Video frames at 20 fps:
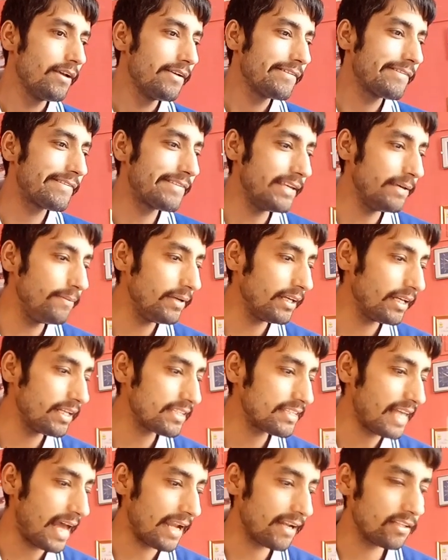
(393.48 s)
Sieving
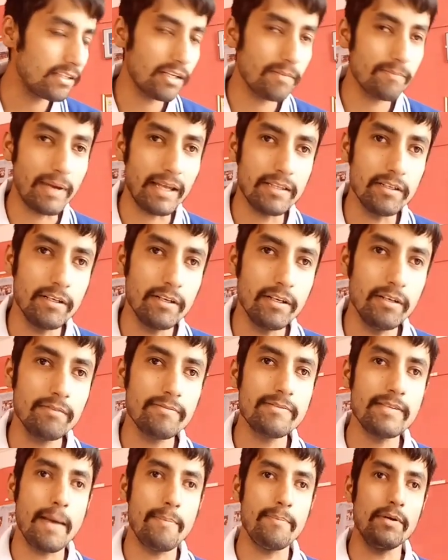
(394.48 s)
is the another method of
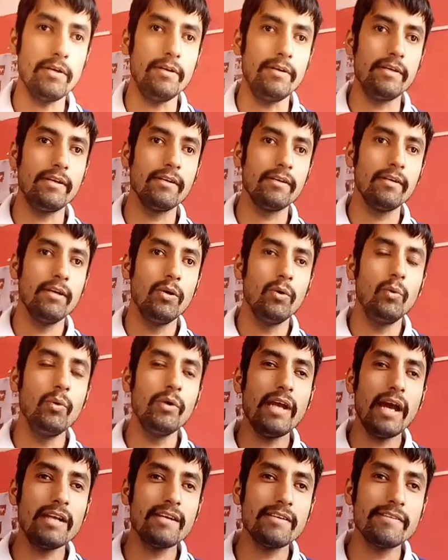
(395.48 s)
separating.
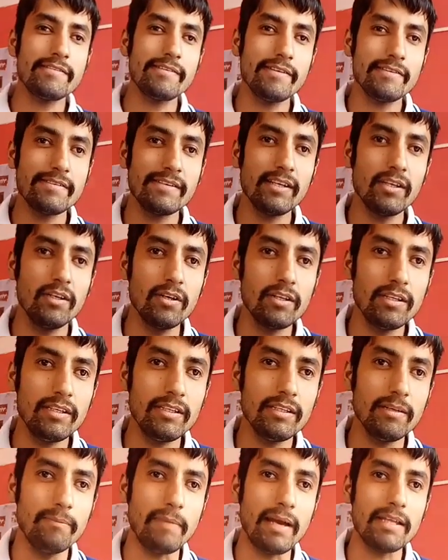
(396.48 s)
We are discussing only
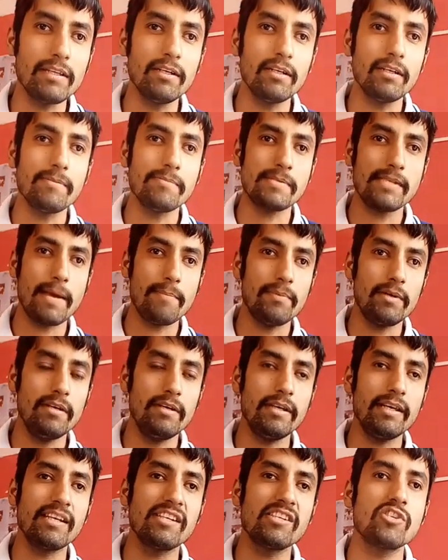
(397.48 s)
the method of
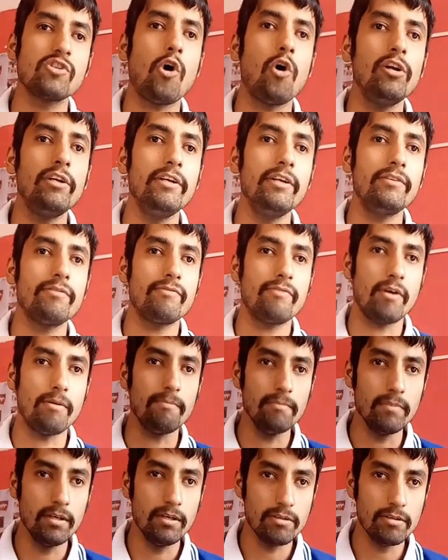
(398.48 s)
separating solid
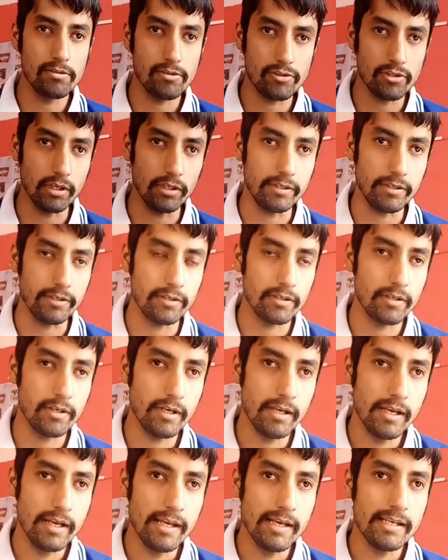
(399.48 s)
from solid.
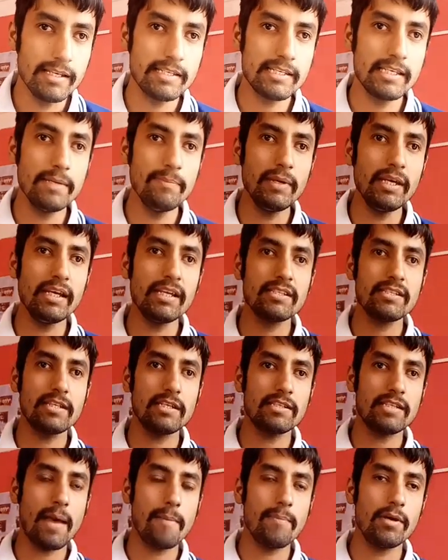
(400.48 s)
Sieving is the
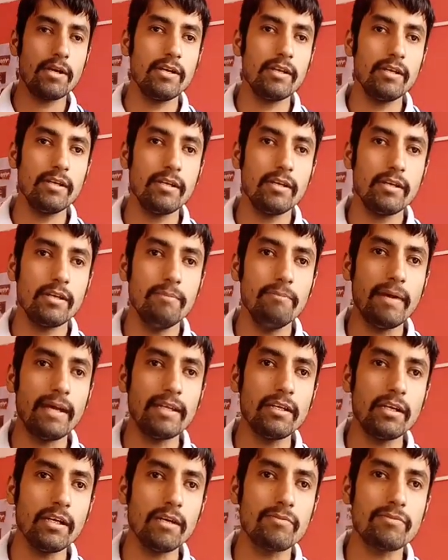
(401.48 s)
separating
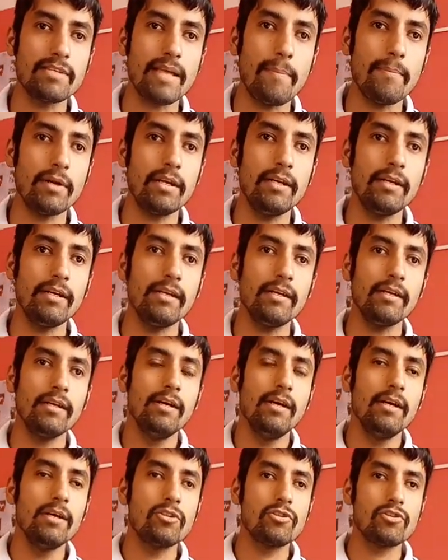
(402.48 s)
method of separating
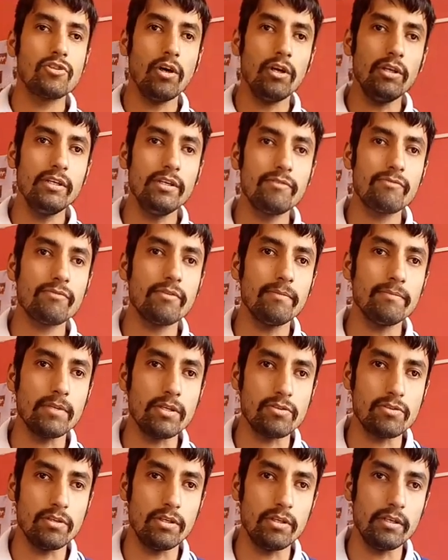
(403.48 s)
solid from the
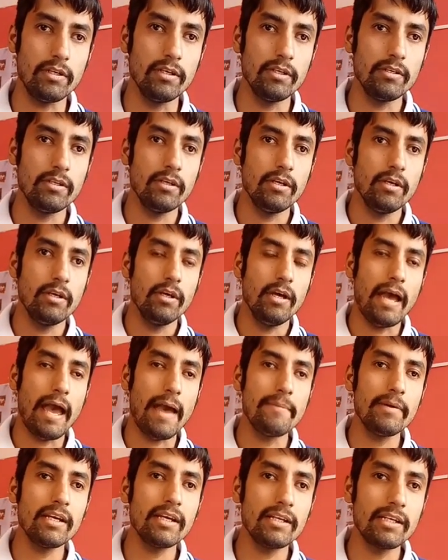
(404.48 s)
solid
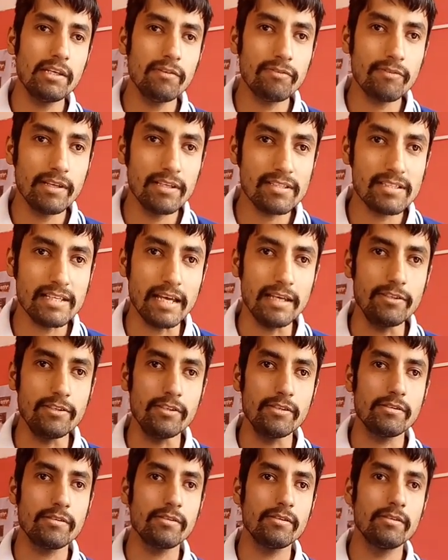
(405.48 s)
having a different
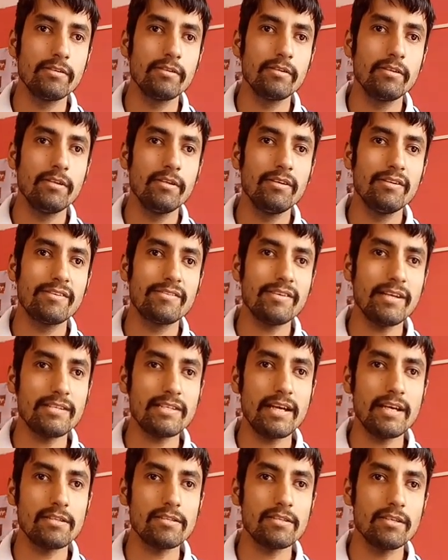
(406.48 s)
sizes, such
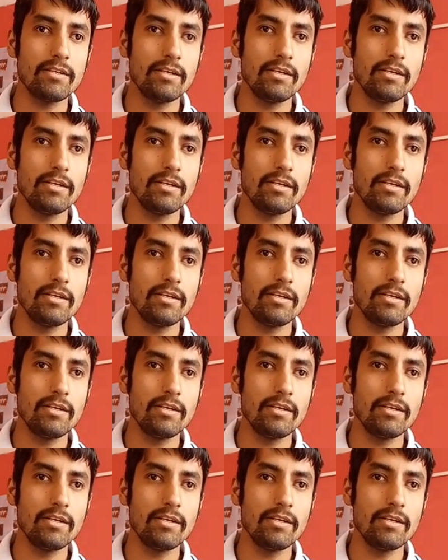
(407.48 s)
as